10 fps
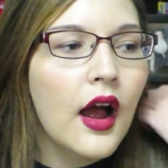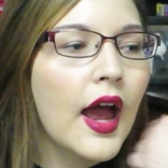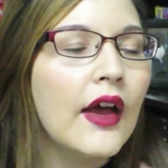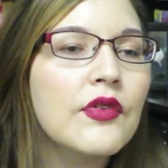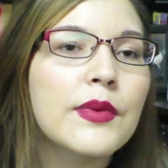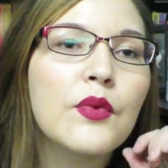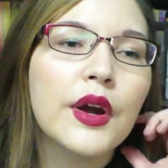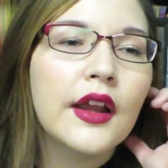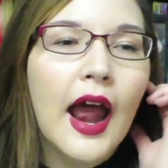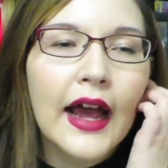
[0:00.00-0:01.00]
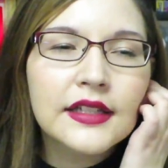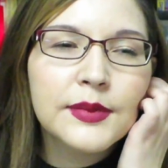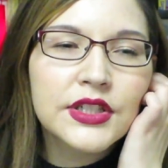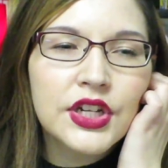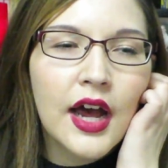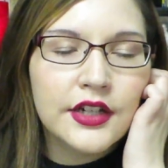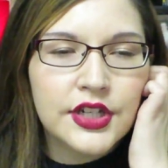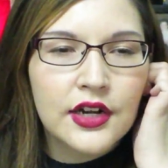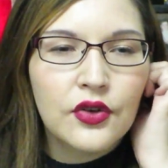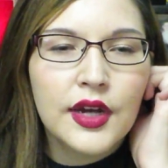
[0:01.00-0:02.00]
I haven't been wearing as much
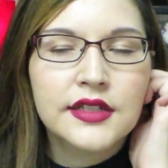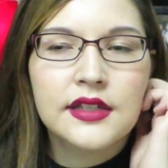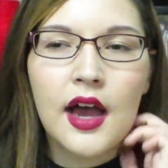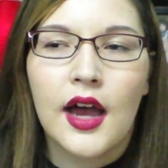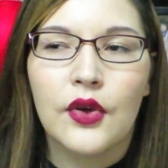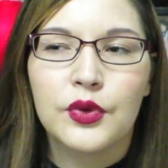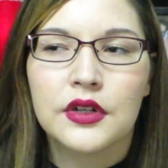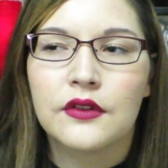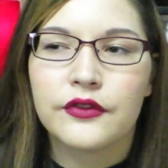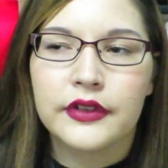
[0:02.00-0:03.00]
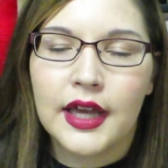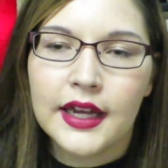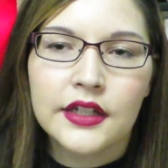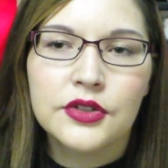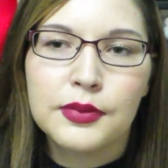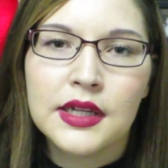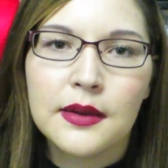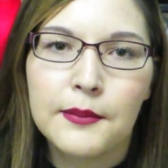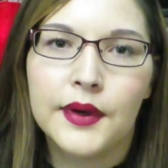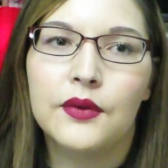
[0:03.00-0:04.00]
eyeshadow as I would like to
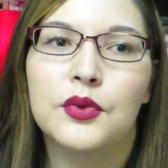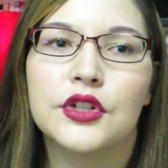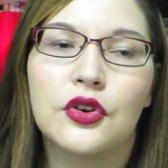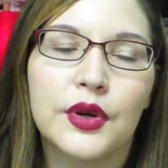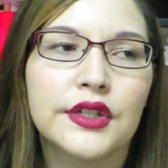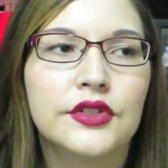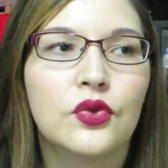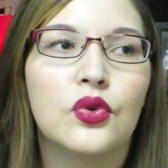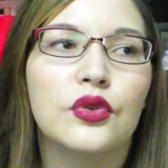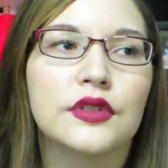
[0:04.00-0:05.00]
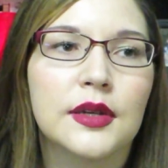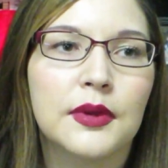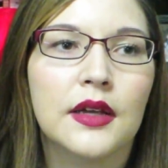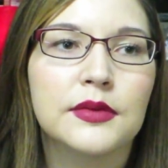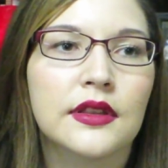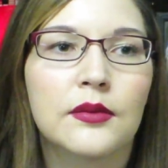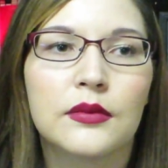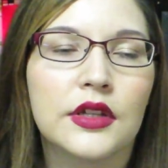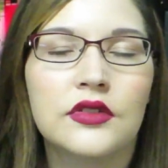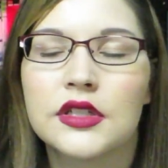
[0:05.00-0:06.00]
be, but when you're going to school, sometimes
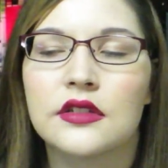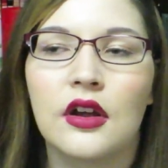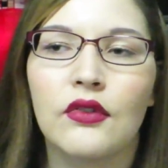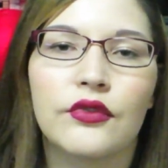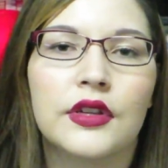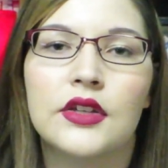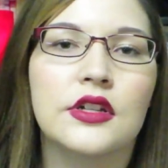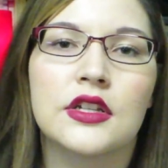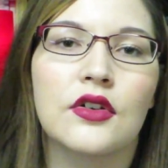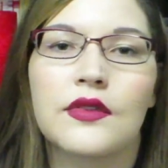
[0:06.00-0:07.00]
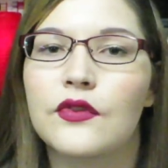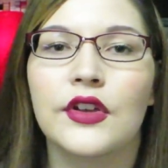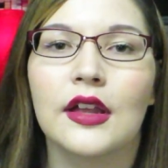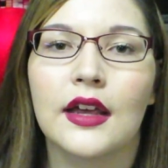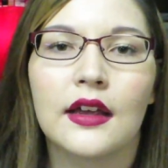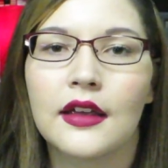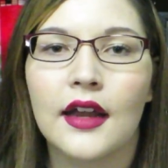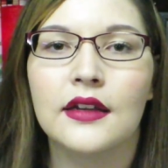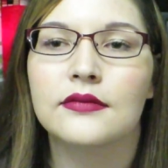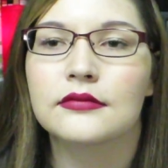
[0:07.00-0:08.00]
you just don't even feel like
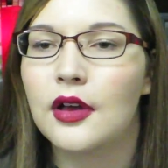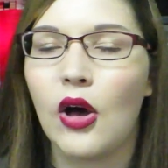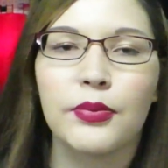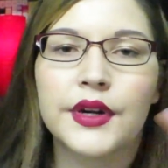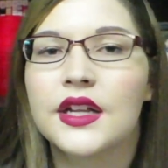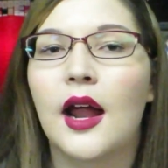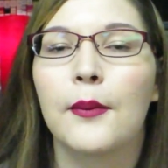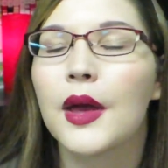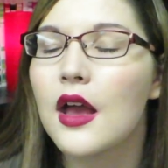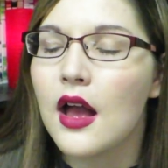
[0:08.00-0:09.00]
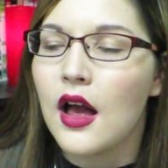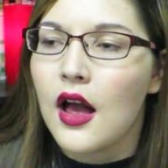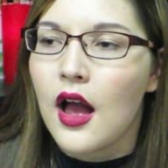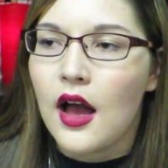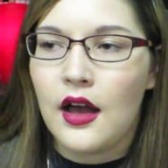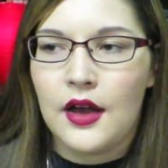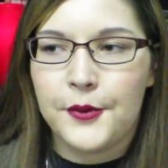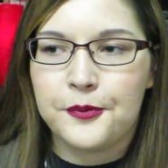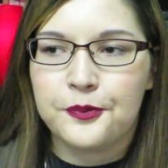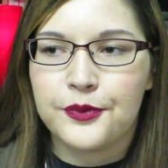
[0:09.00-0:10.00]
getting all prettied
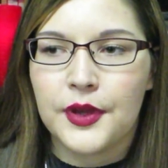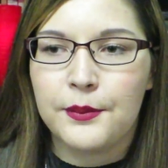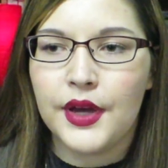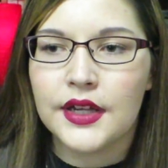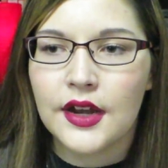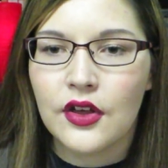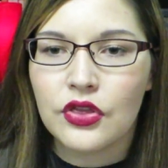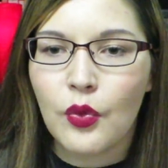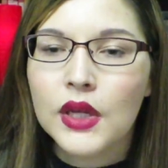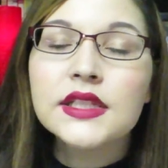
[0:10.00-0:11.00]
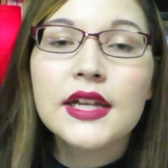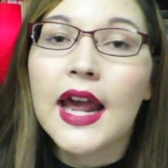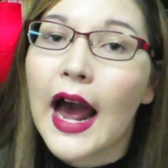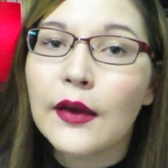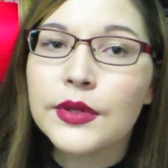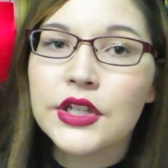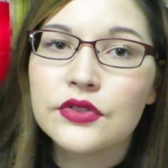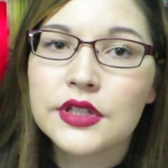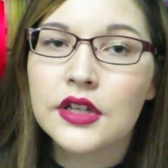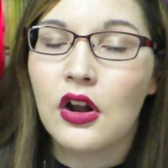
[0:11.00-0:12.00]
up. But the ones that I have been
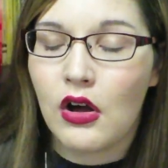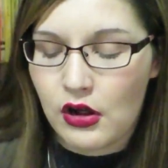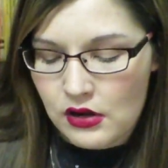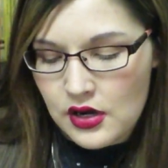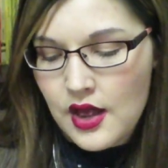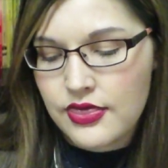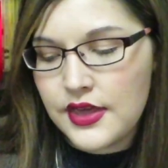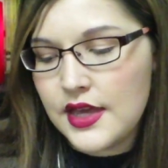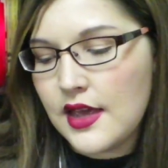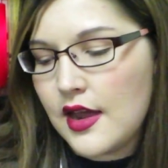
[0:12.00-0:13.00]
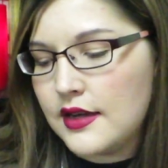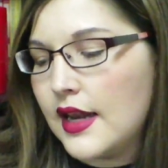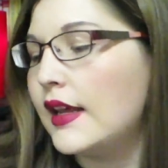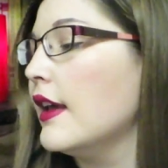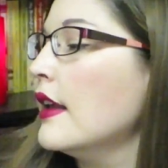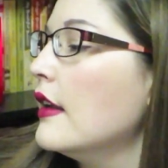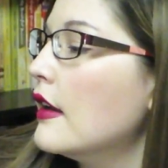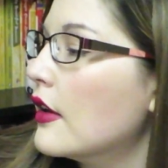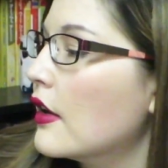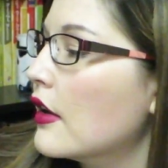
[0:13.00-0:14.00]
using are the Naked